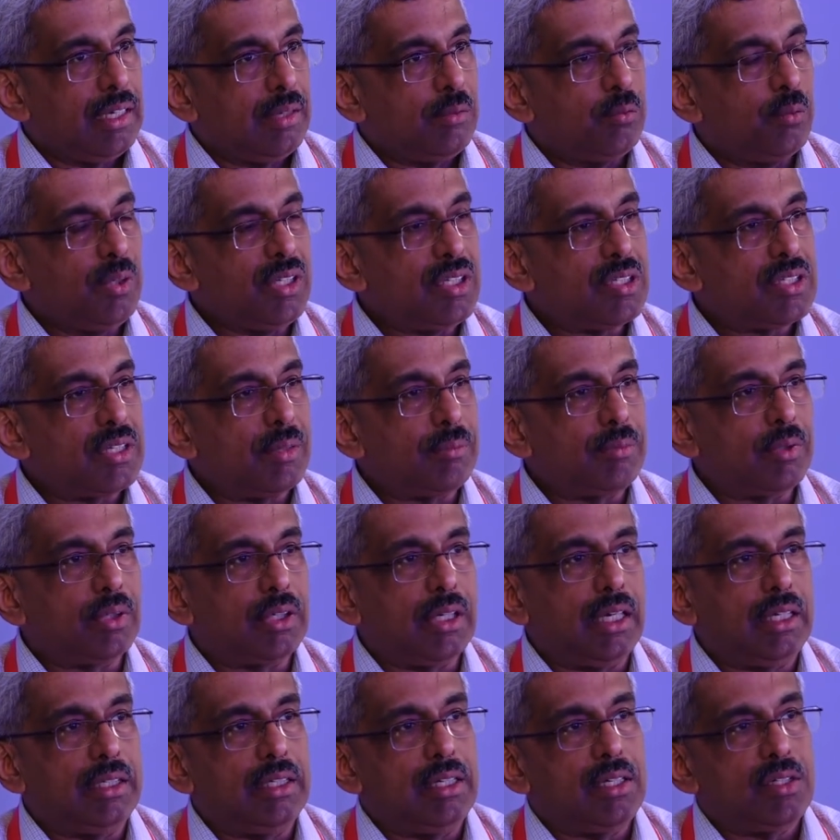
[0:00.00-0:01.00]
With
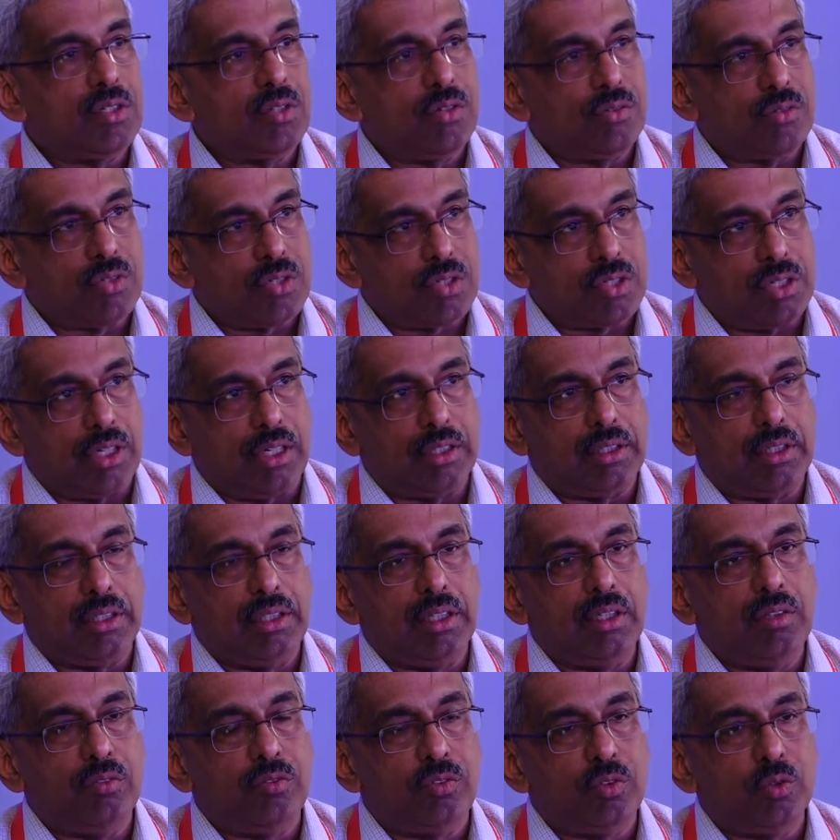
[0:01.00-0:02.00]
streptokinase, you have to start an
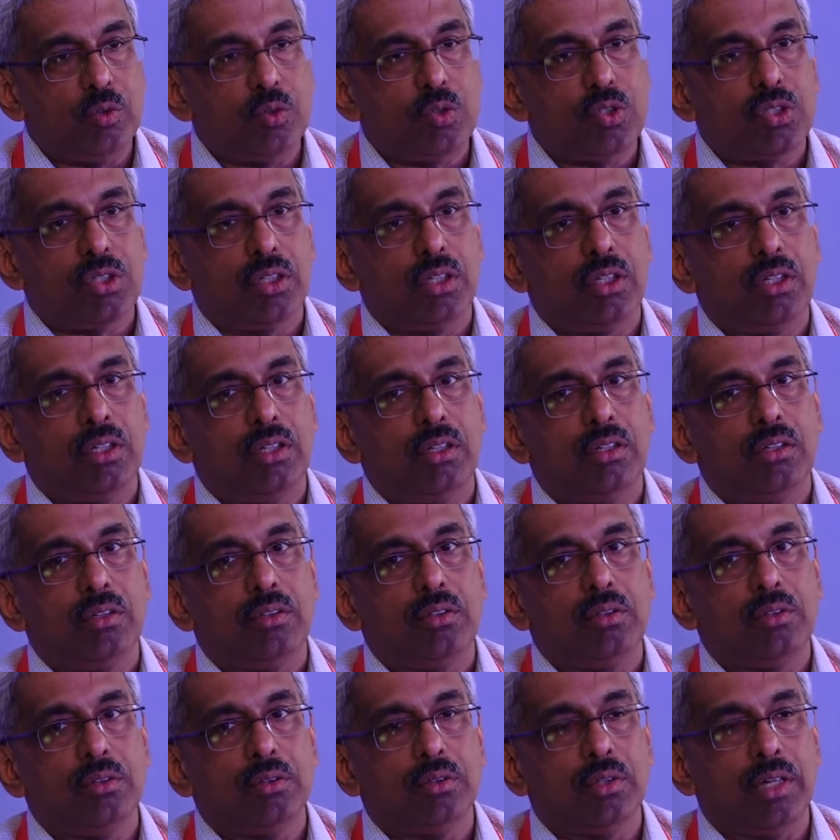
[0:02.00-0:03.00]
infusion,
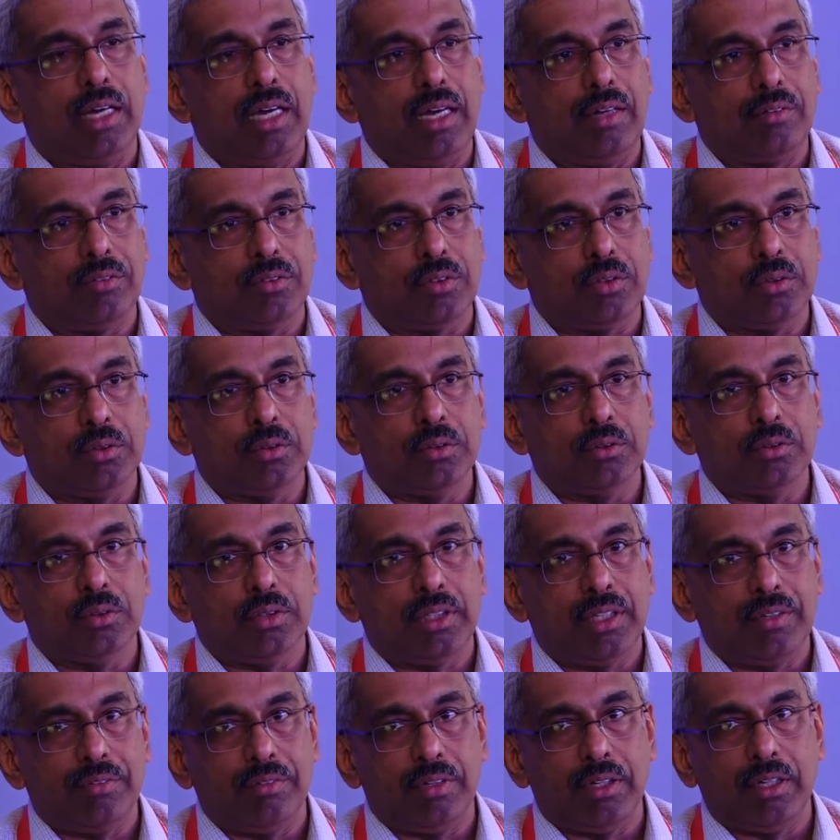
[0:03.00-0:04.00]
you have to
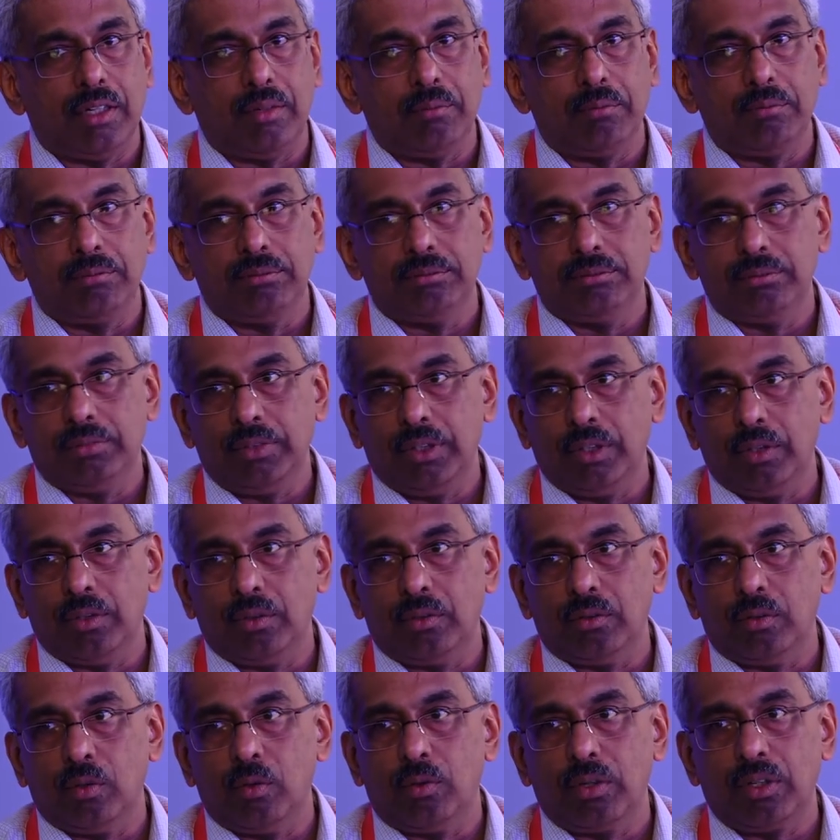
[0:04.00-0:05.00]
give up,
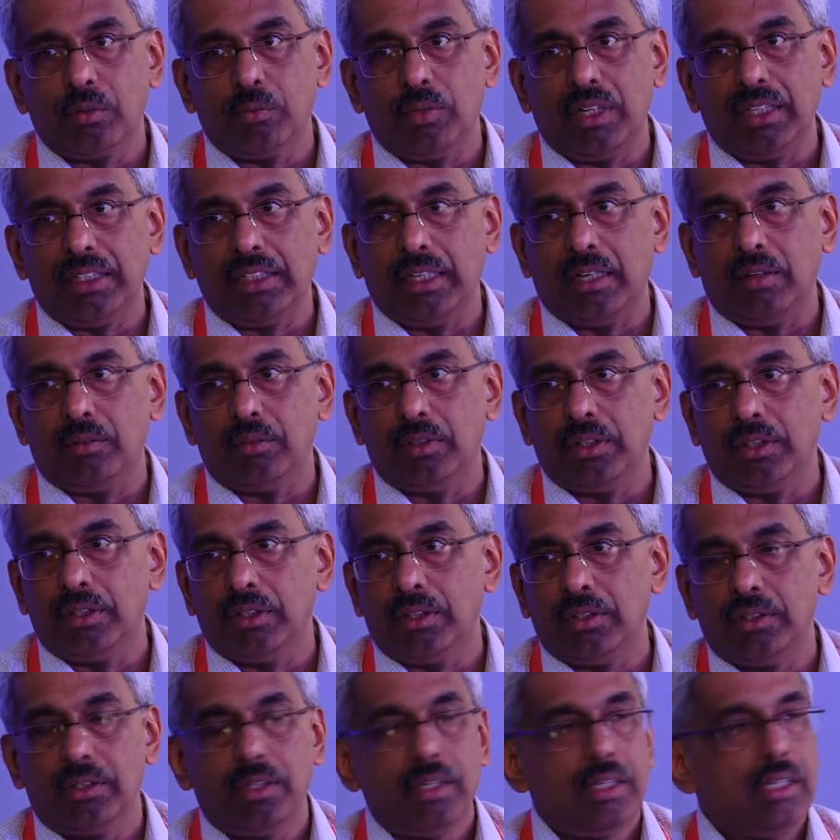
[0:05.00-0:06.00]
over 1
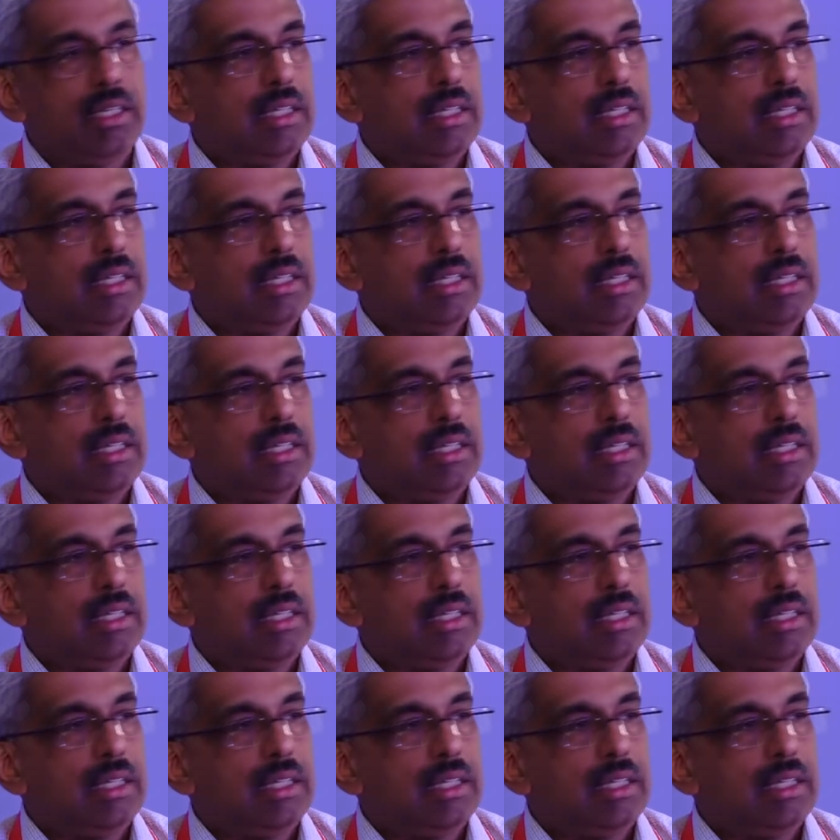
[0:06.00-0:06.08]
hour.